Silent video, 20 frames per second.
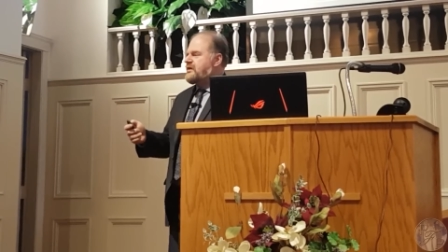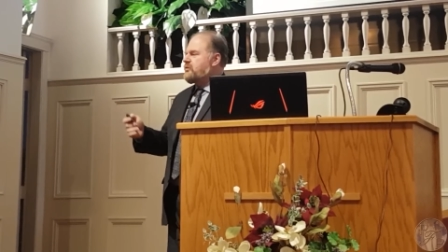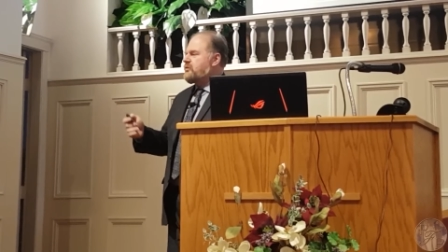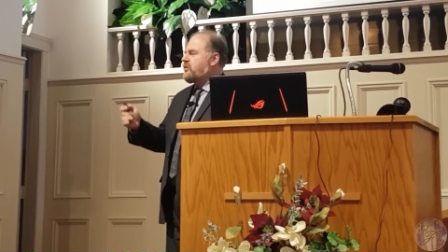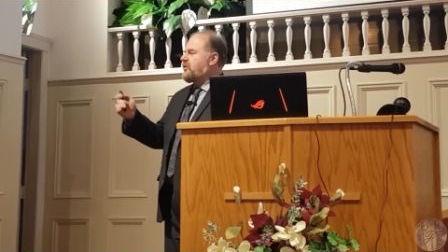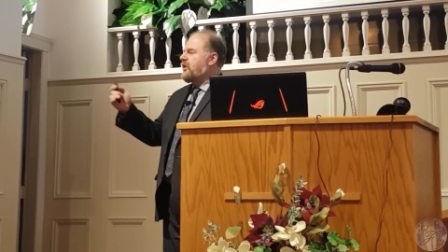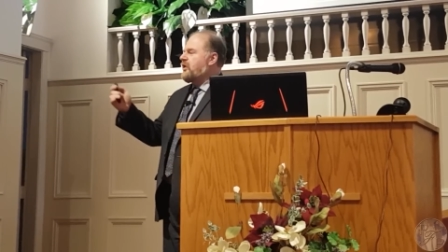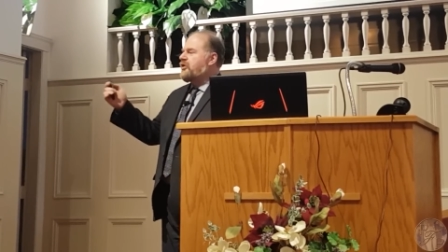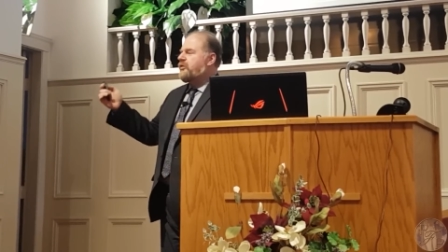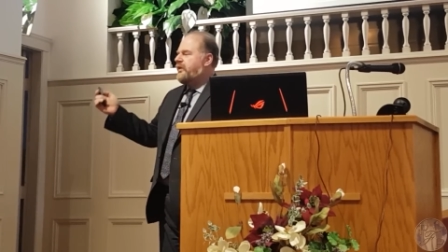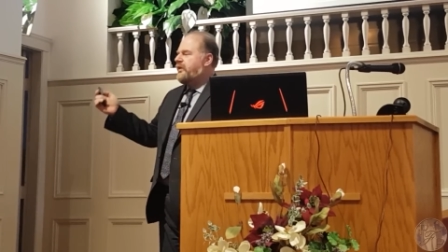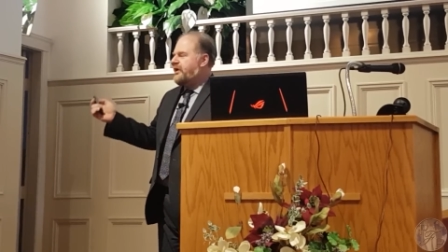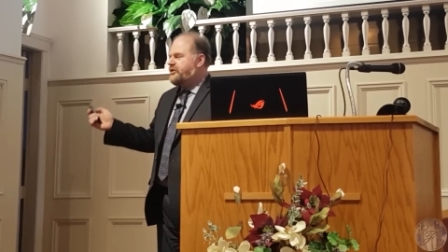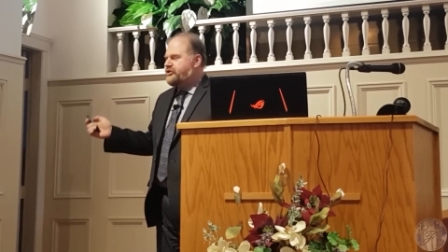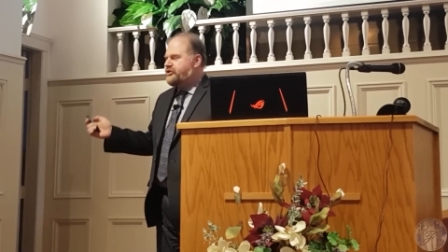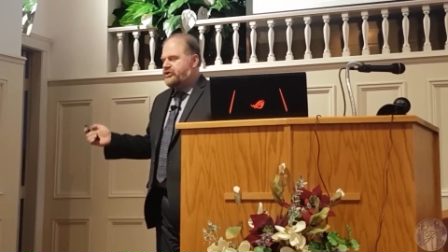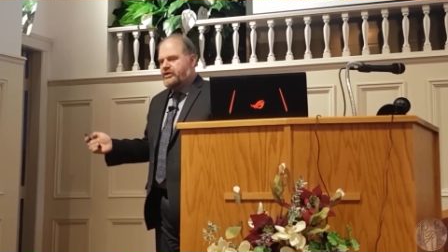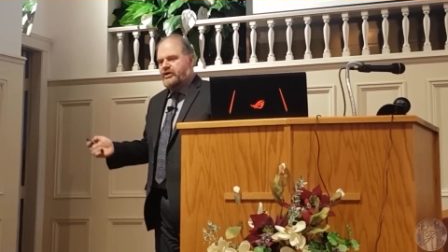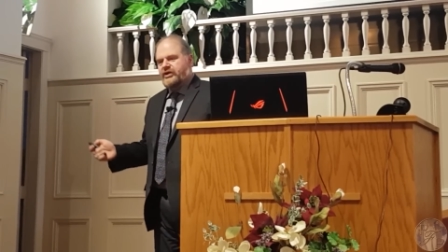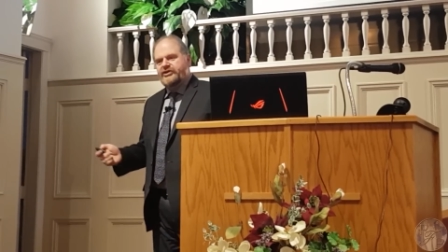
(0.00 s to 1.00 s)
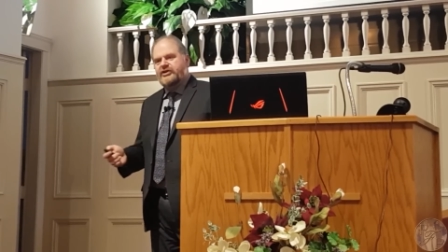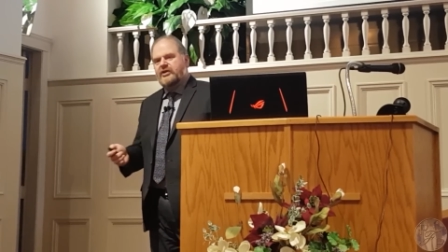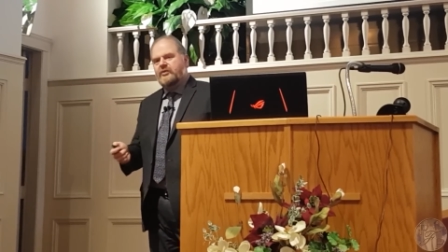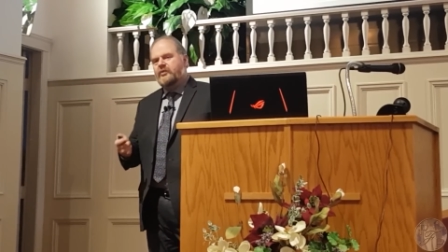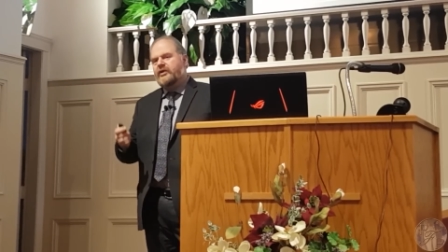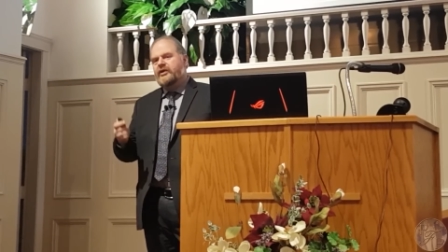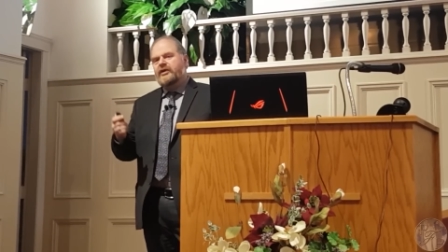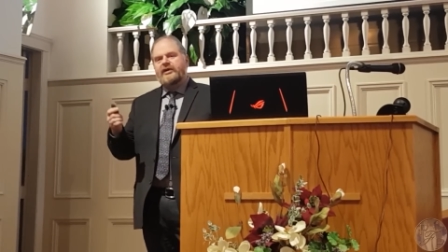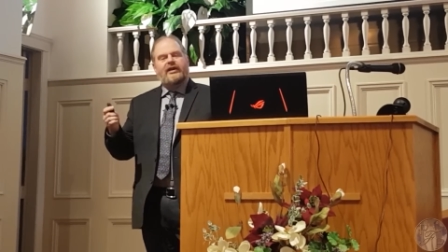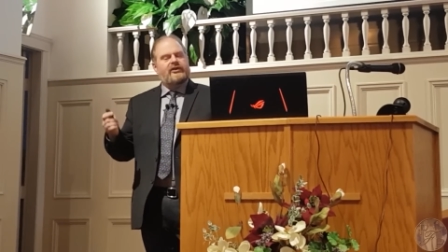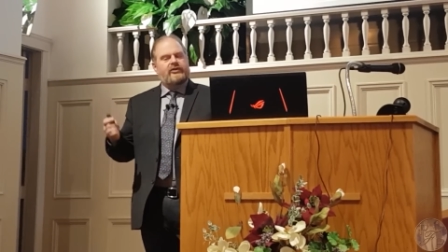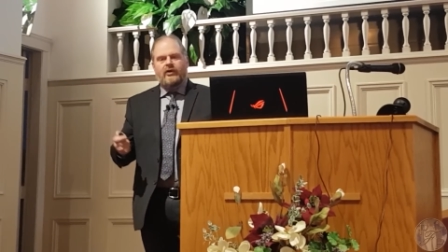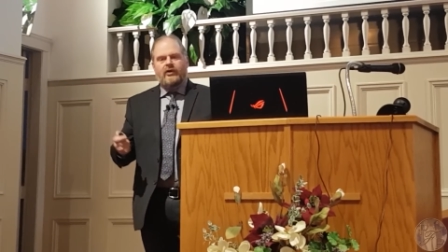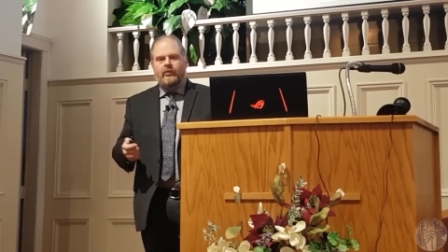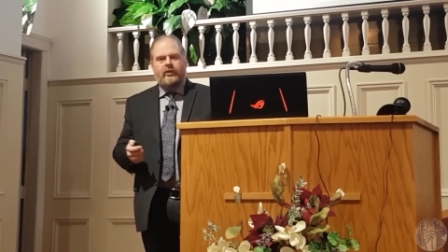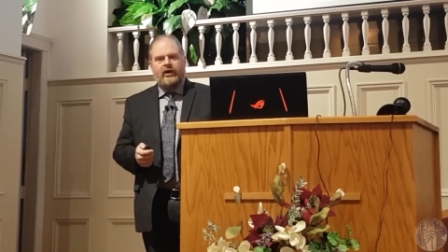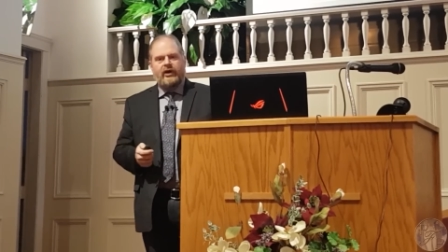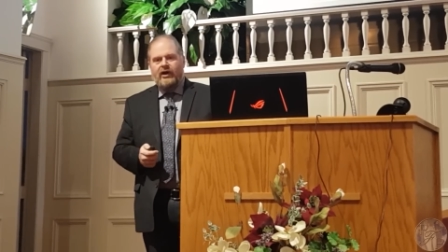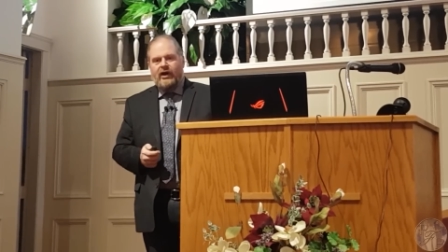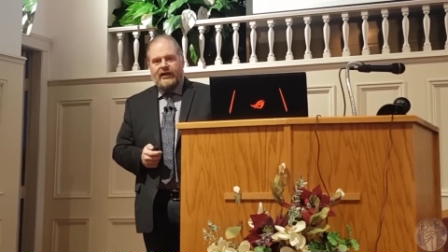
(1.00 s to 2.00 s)
and we're a green church, and we're no,
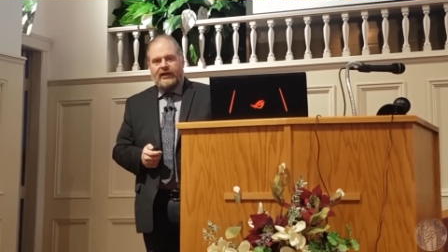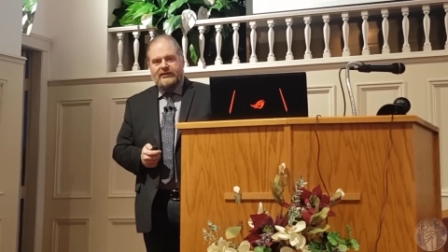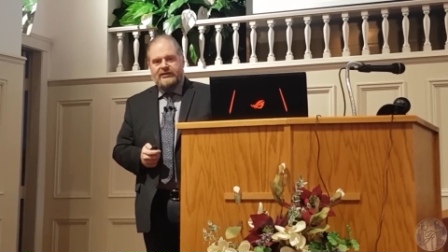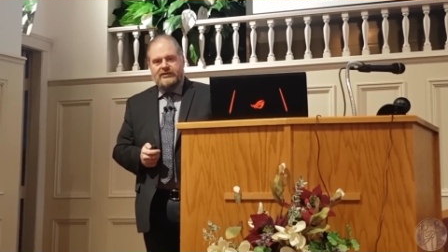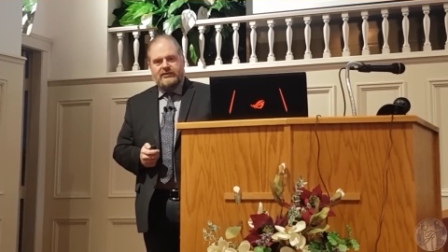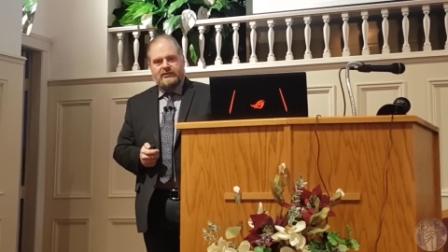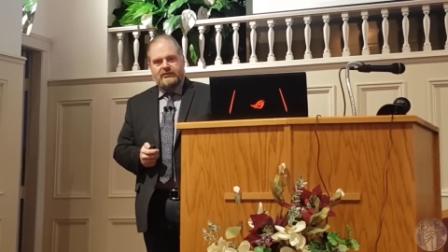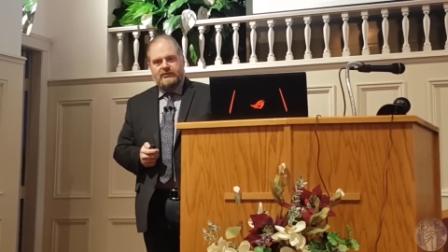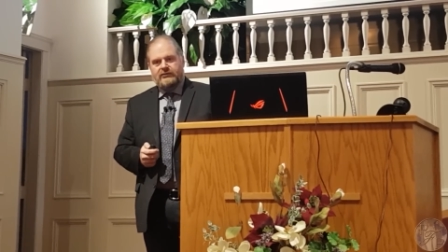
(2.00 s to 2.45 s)
we're not.